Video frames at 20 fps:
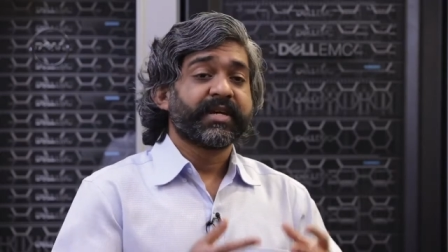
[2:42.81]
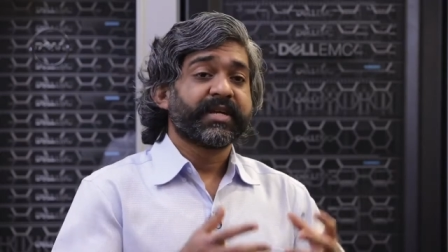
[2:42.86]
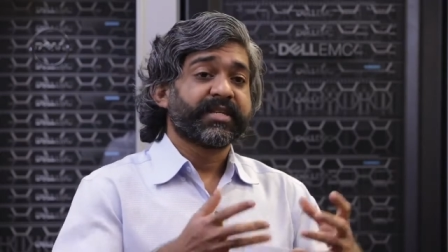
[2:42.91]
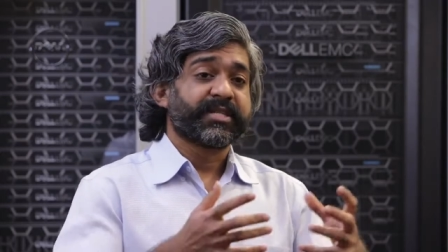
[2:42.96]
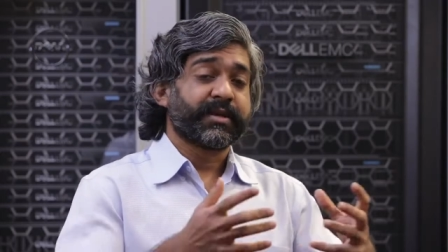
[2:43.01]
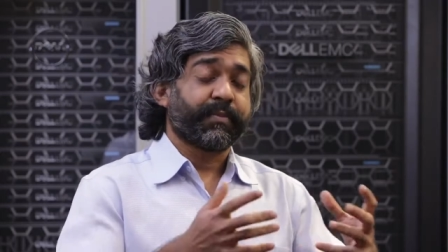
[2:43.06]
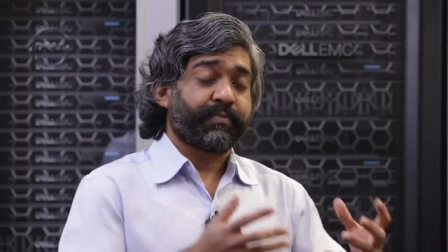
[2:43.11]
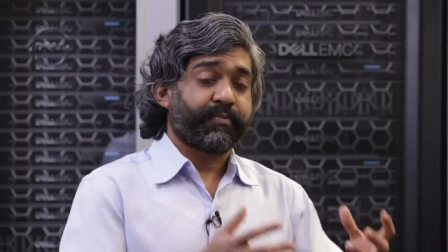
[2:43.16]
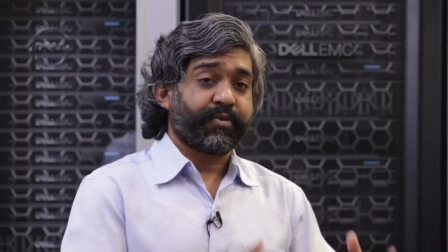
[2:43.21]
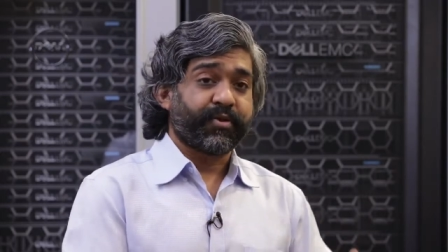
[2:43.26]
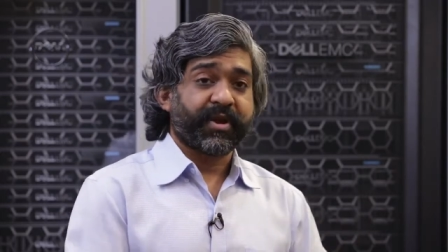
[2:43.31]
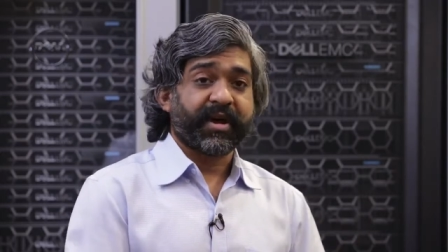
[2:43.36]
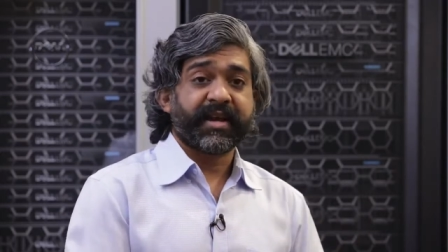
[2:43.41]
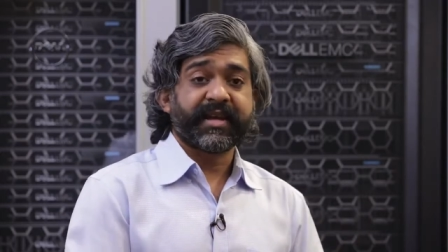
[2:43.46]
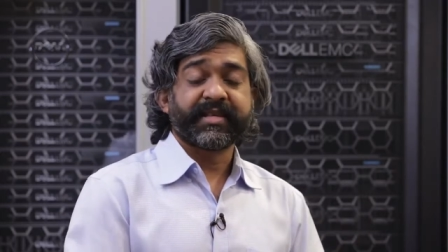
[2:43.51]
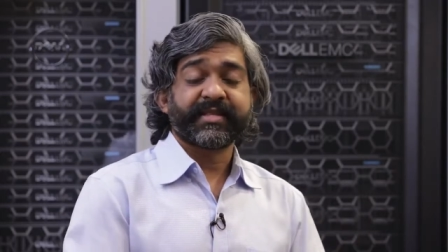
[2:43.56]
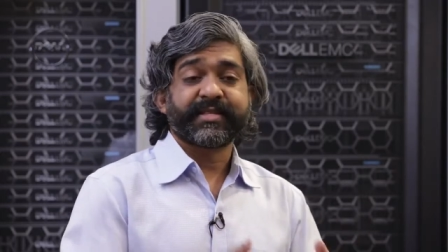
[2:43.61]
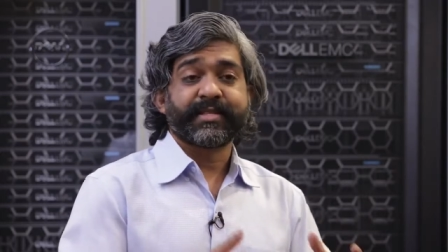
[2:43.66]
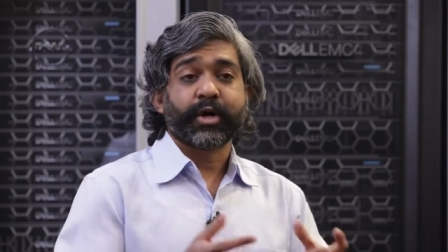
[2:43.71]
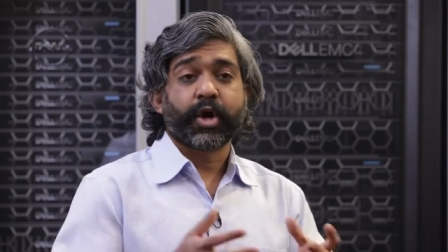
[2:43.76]

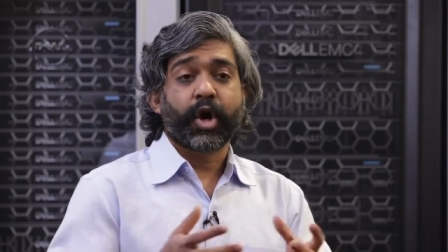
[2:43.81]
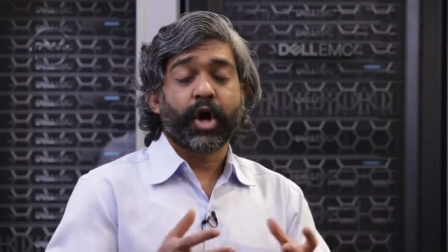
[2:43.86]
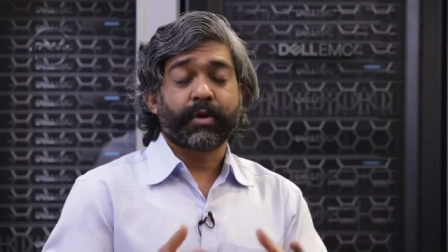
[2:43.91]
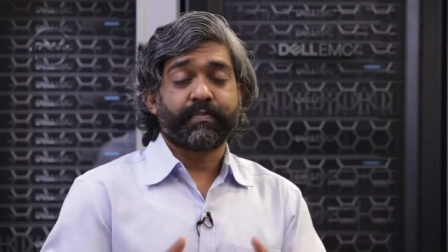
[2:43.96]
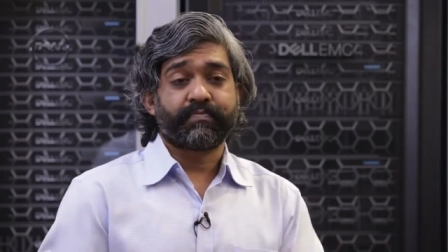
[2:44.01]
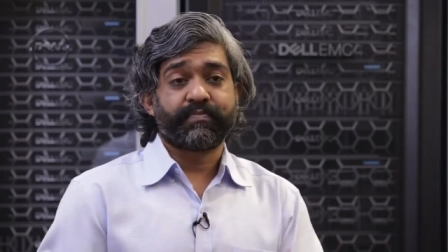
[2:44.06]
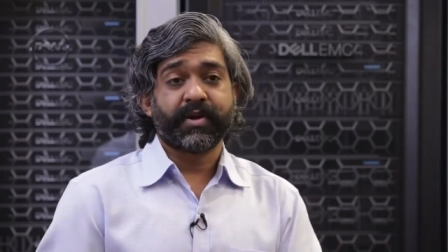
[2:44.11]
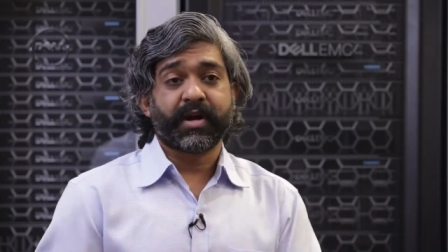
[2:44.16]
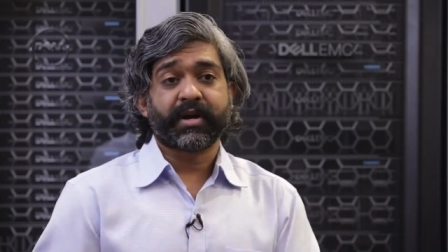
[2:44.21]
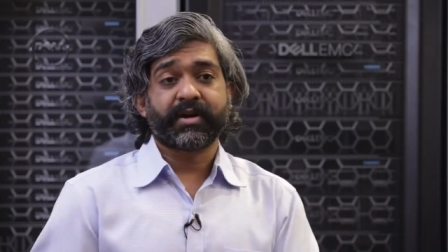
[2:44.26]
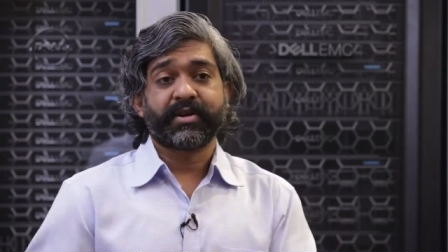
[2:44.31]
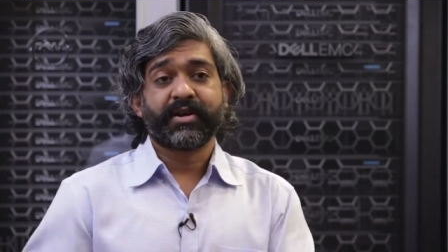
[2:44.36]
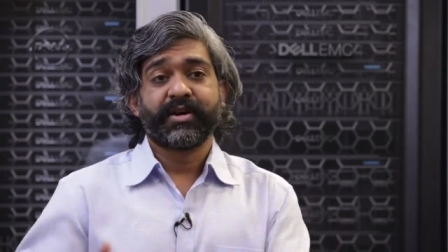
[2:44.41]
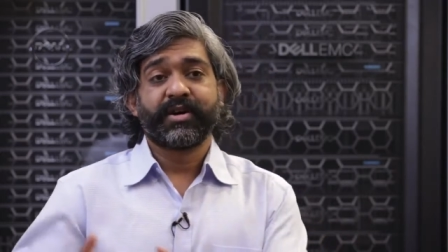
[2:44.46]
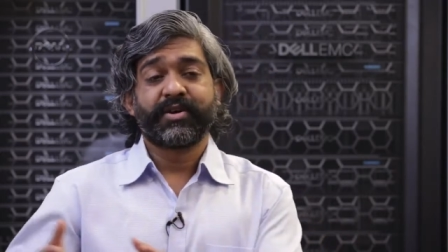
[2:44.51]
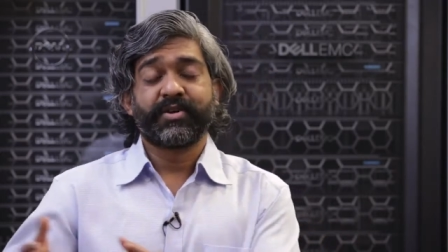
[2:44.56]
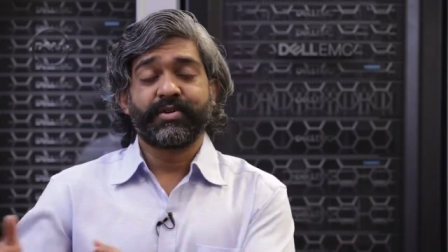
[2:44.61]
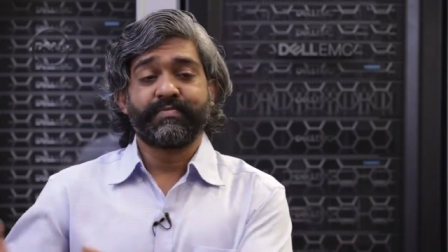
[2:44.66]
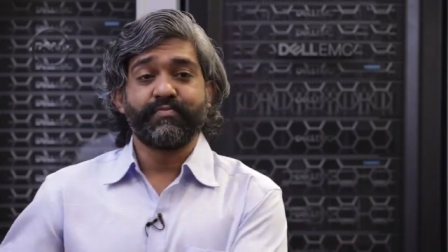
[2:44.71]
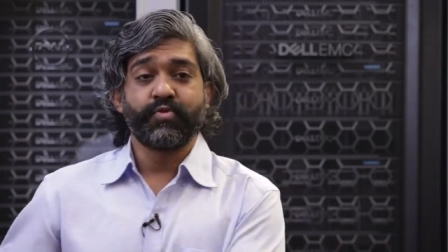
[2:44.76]
surprise hot plug
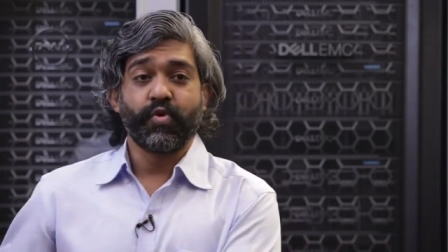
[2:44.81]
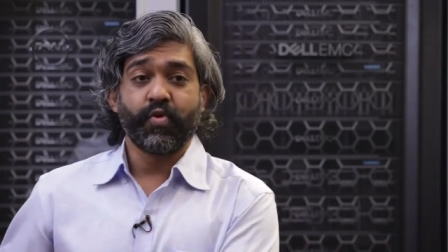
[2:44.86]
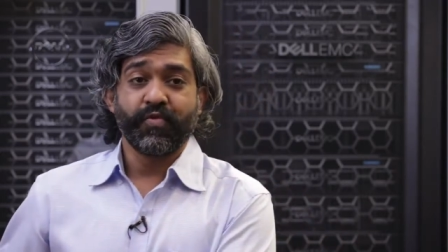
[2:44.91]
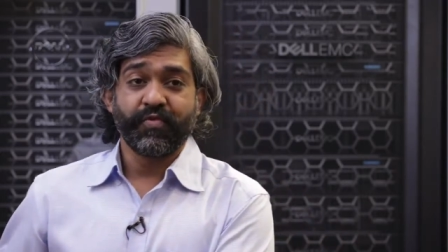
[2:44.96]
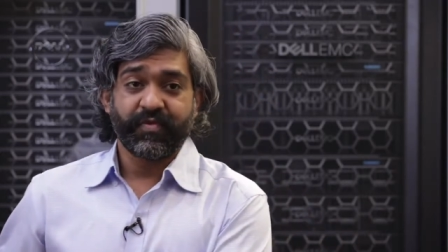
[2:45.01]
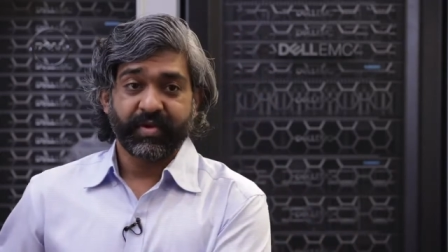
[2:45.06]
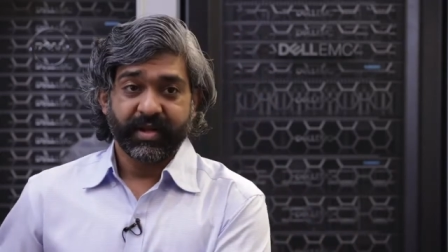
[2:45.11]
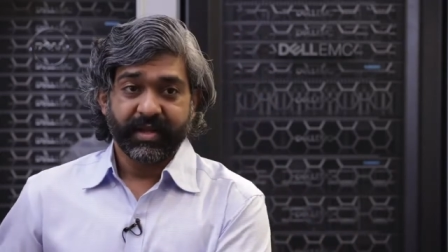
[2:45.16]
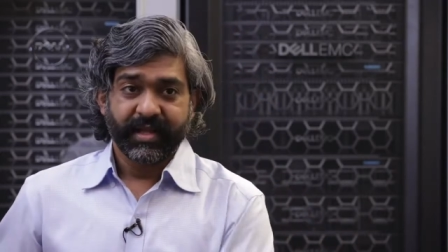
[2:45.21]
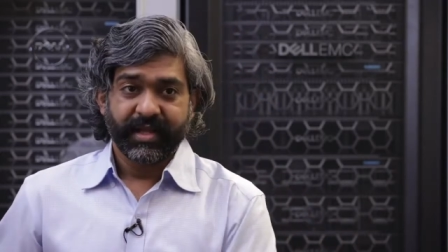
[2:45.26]
remove.